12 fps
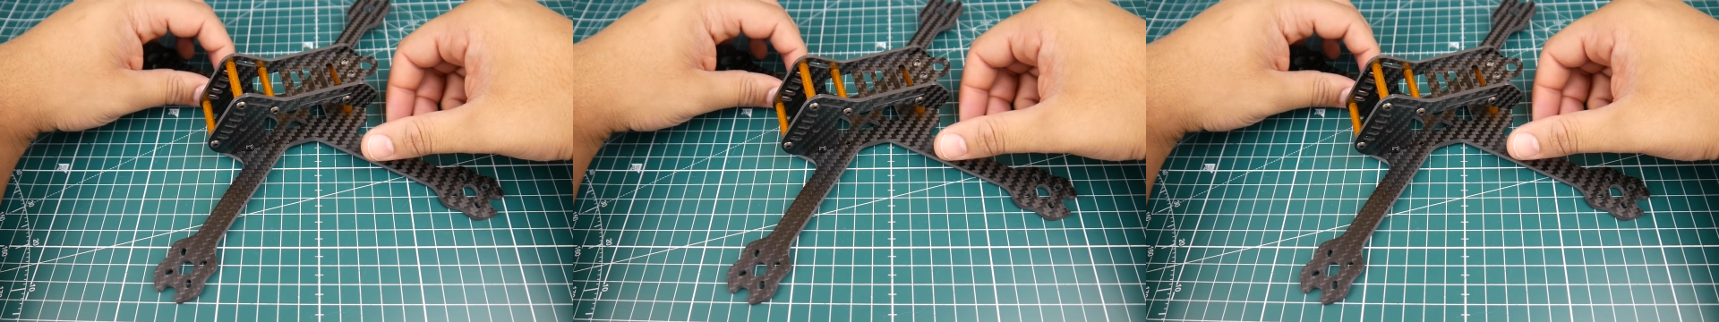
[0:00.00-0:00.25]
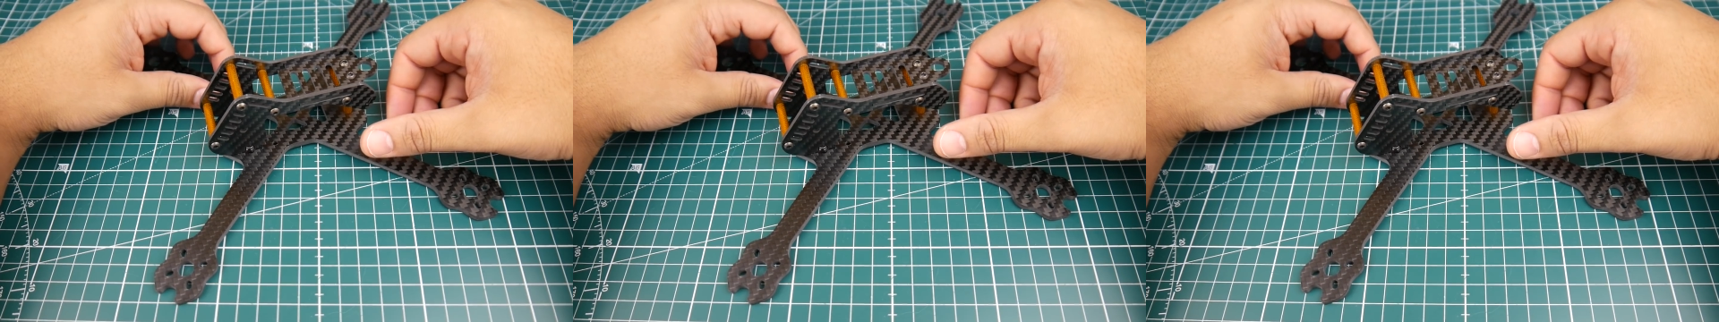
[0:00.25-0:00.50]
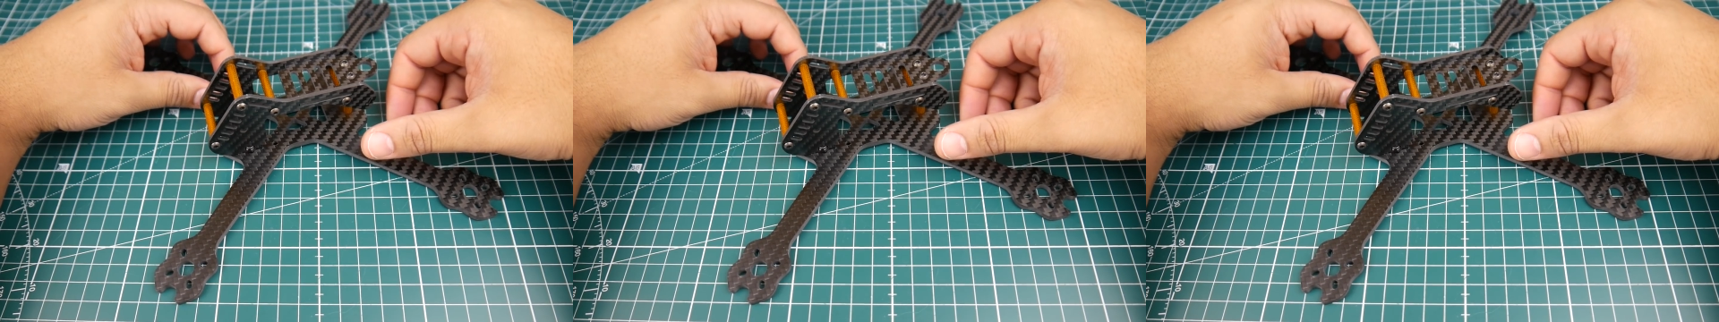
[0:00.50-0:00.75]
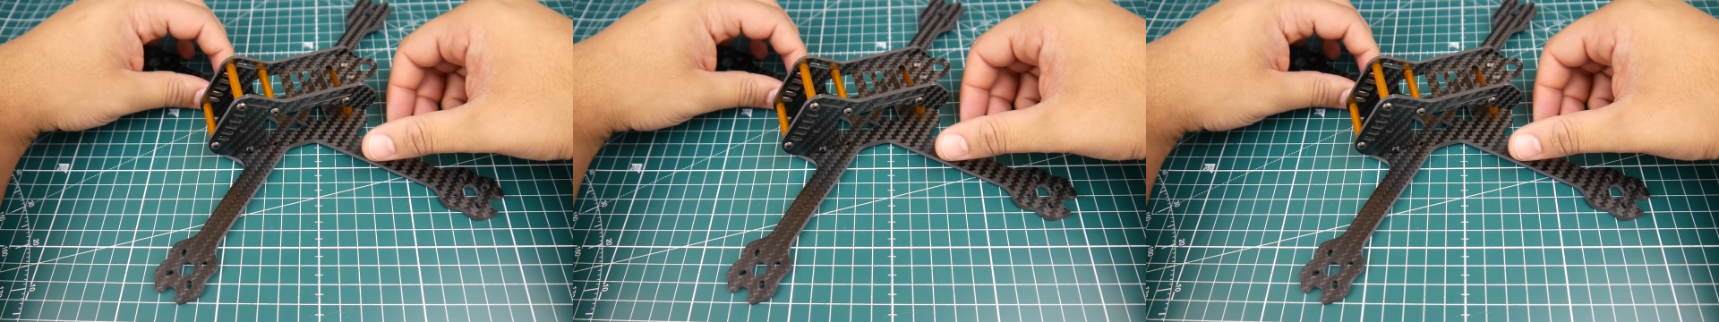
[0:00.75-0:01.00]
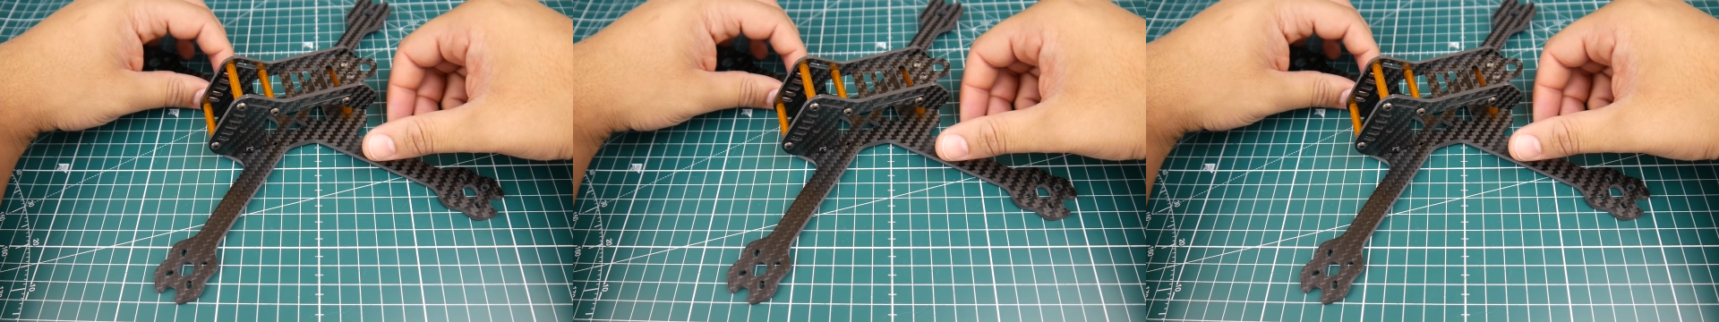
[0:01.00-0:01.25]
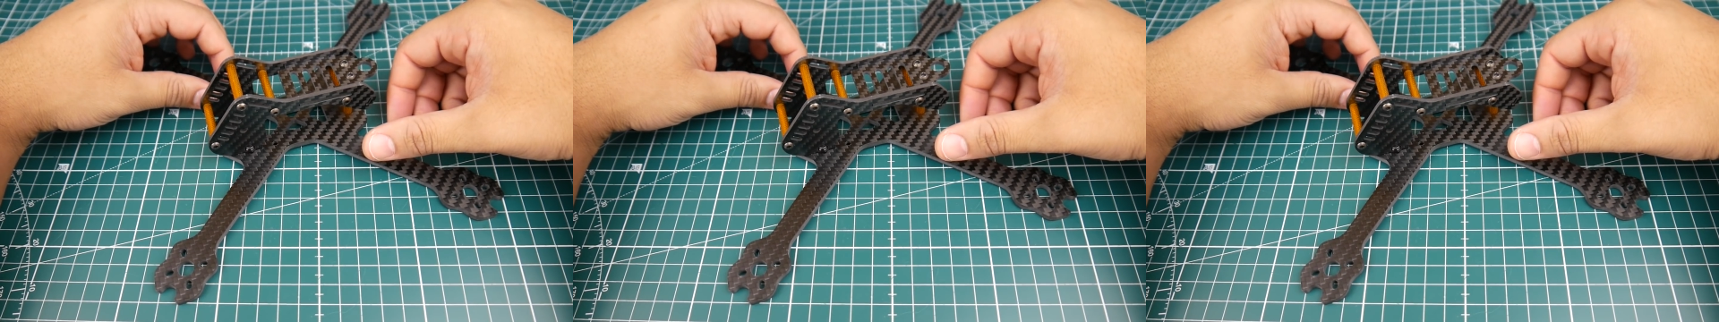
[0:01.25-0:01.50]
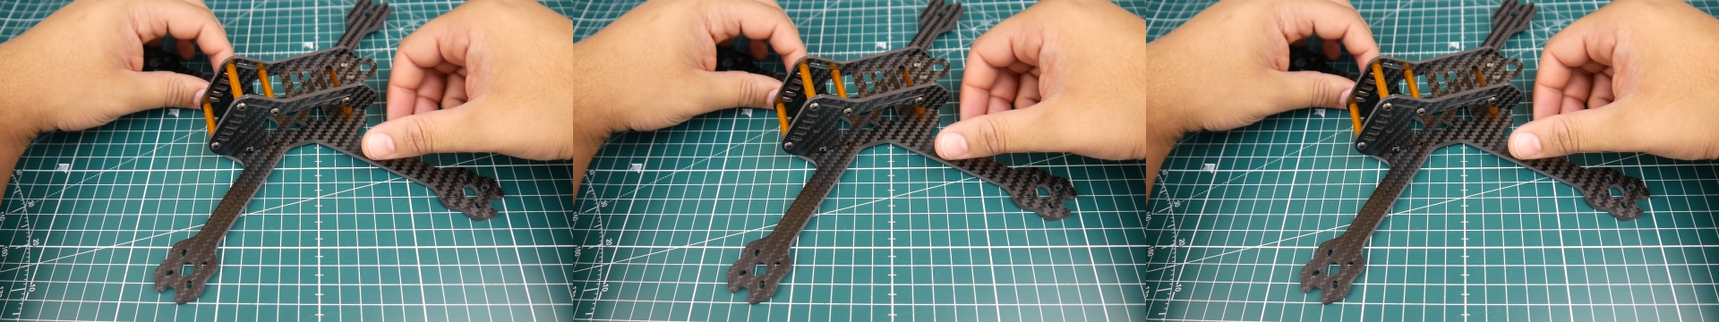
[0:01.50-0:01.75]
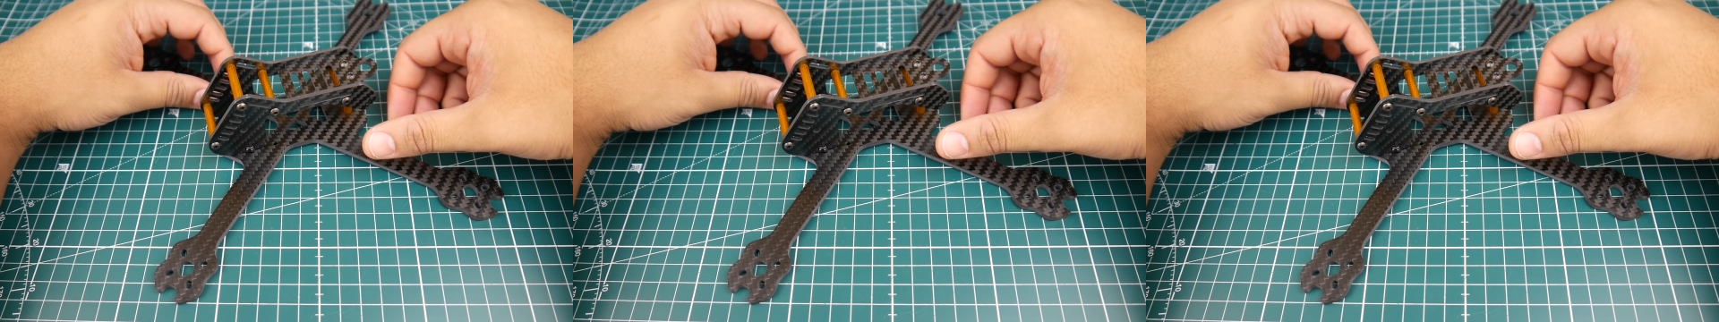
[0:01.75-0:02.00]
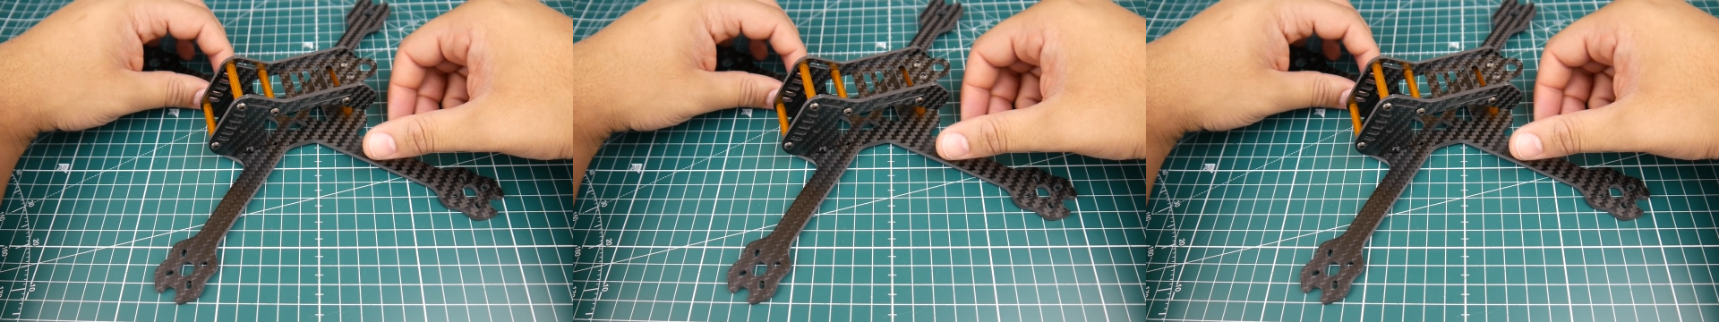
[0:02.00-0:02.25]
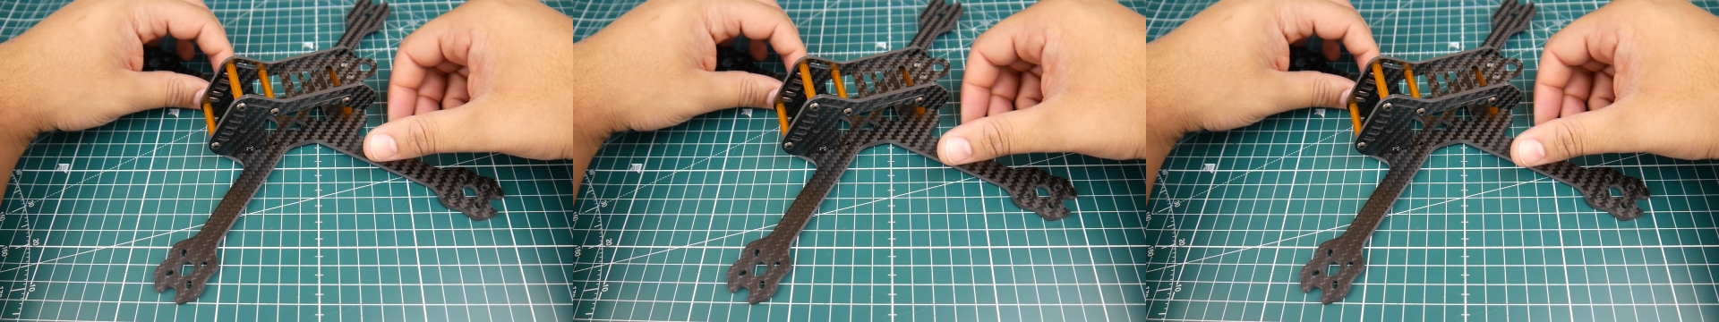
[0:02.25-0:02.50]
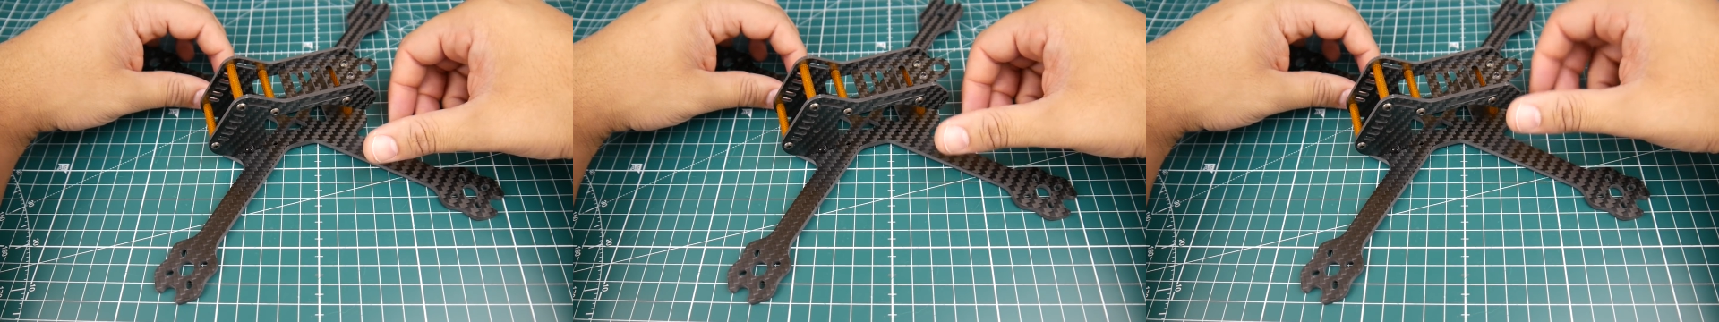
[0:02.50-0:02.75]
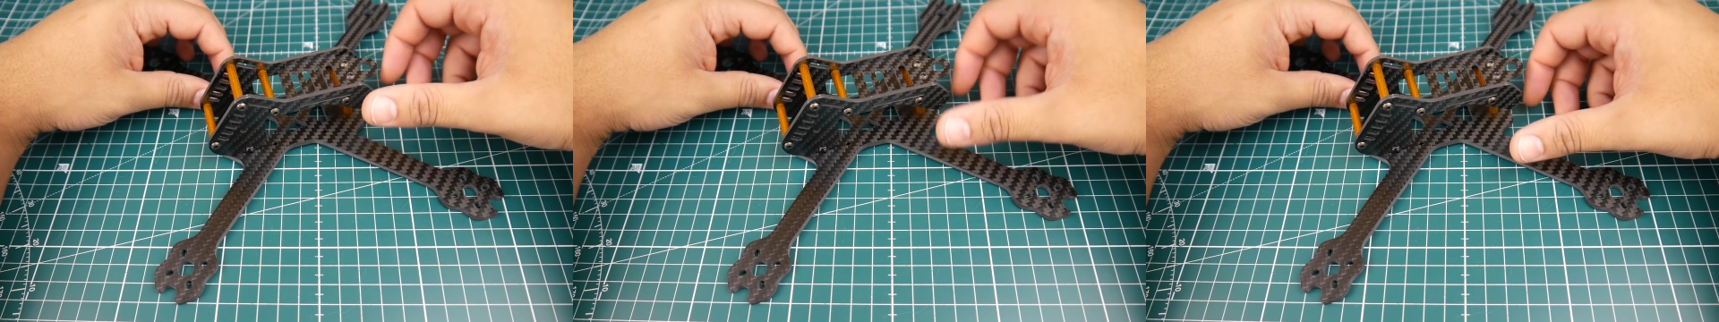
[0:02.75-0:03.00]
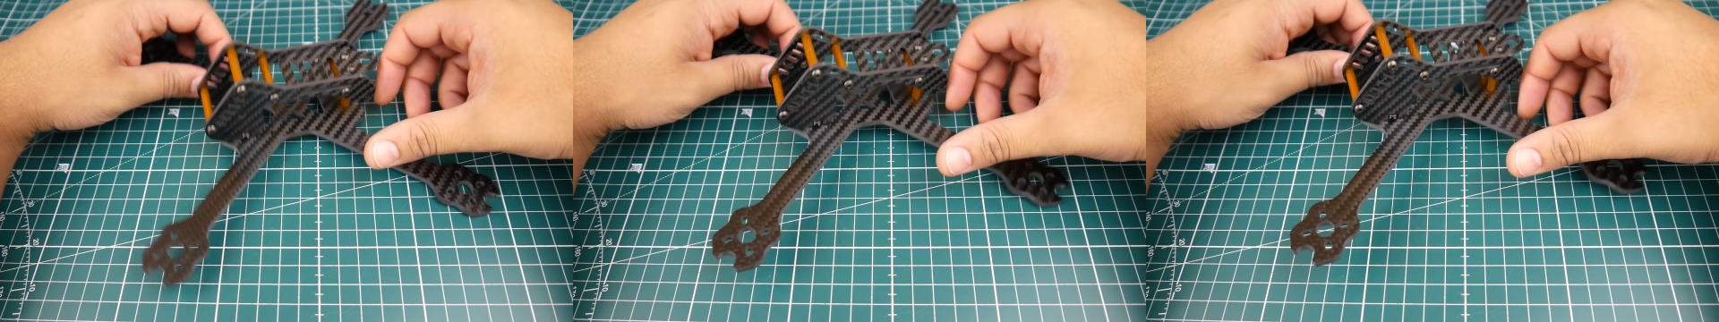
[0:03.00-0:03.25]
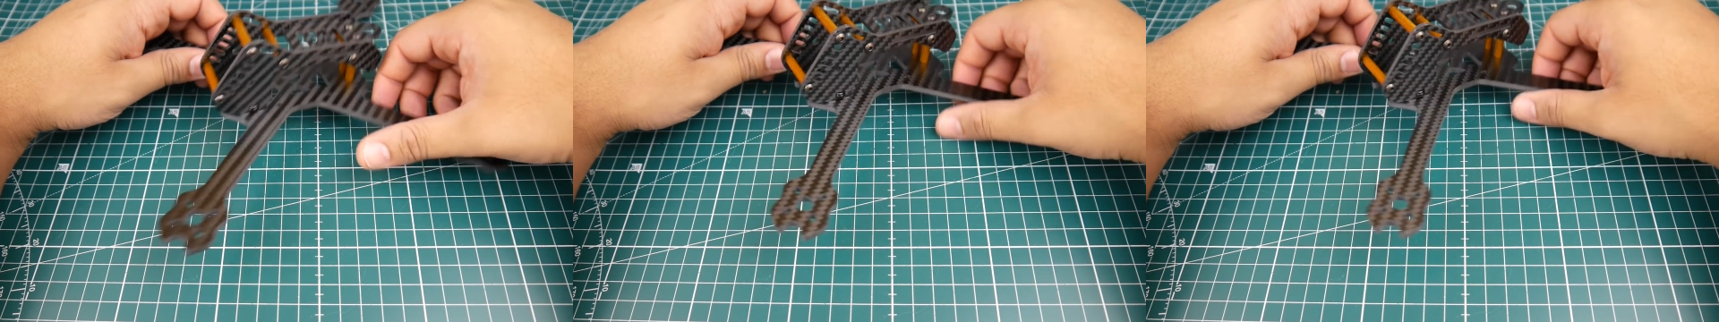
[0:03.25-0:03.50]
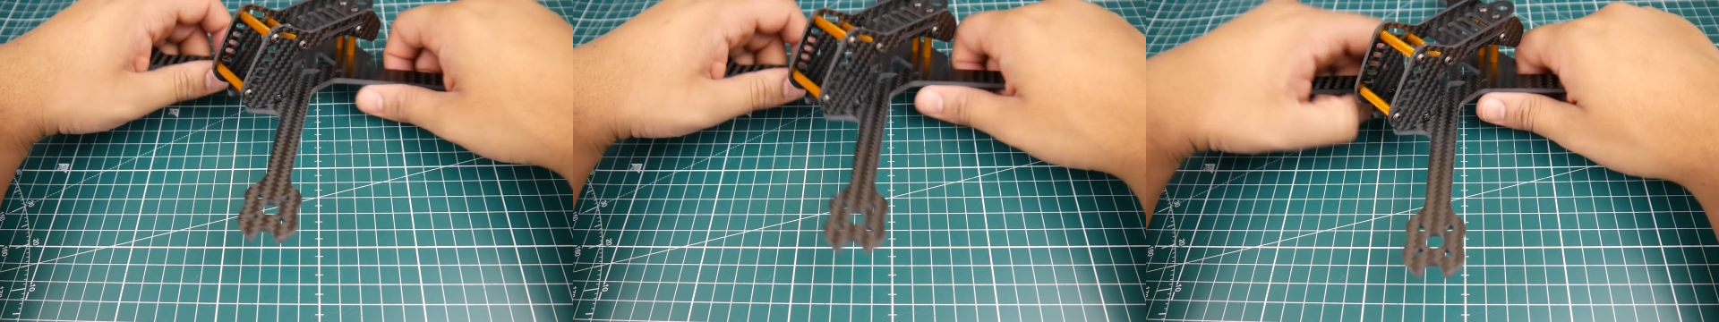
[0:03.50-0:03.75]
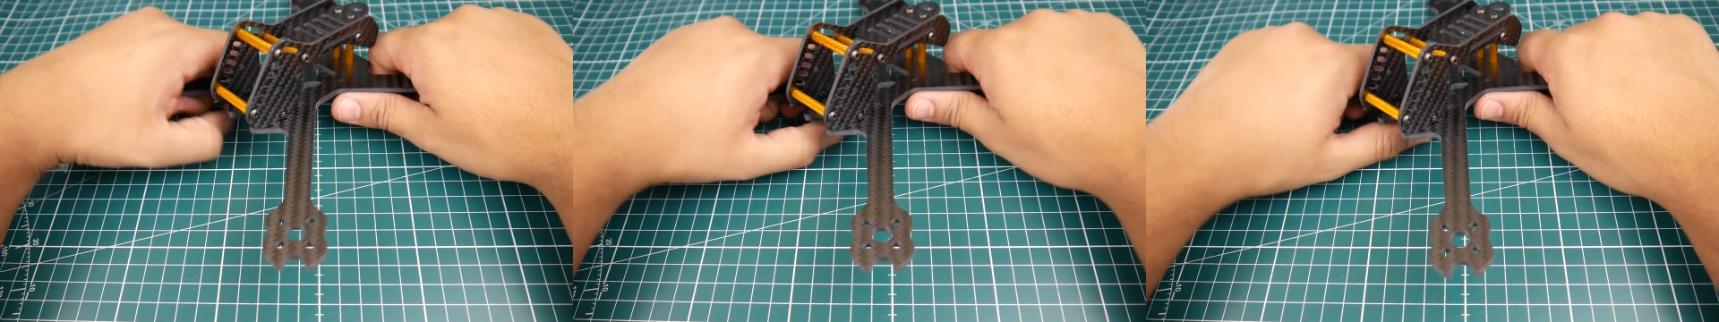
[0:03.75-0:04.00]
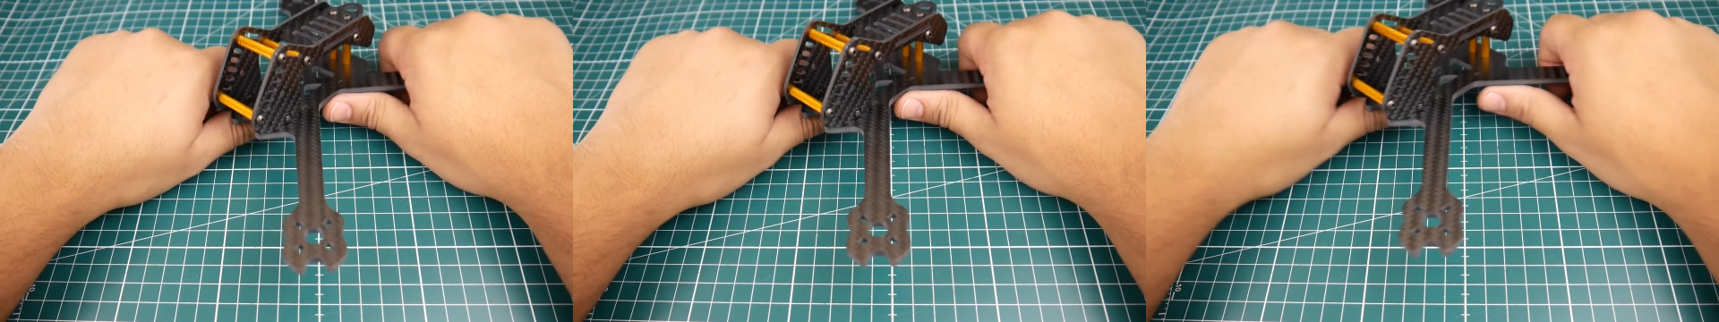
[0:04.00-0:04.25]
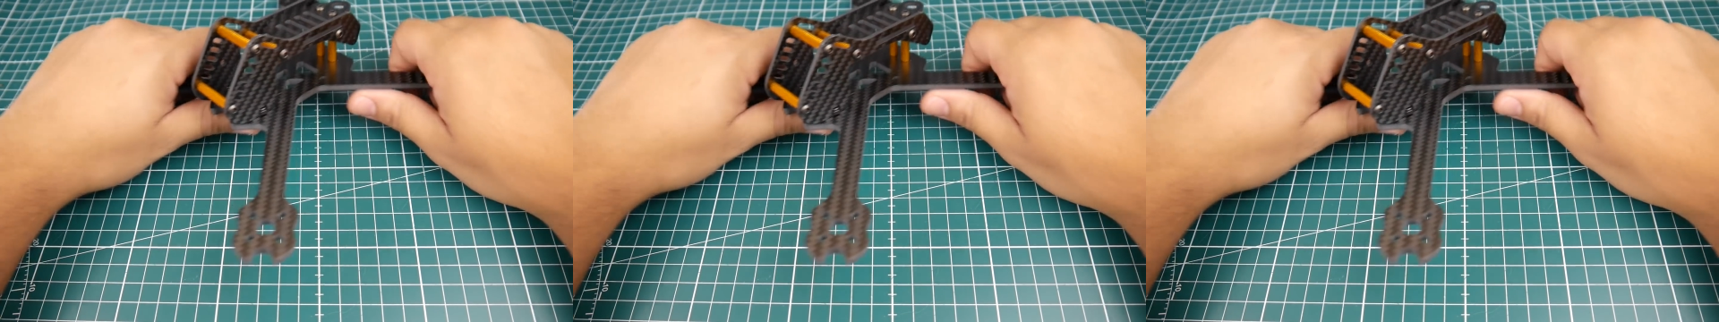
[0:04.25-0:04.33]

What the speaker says: [unreadable: no face in view]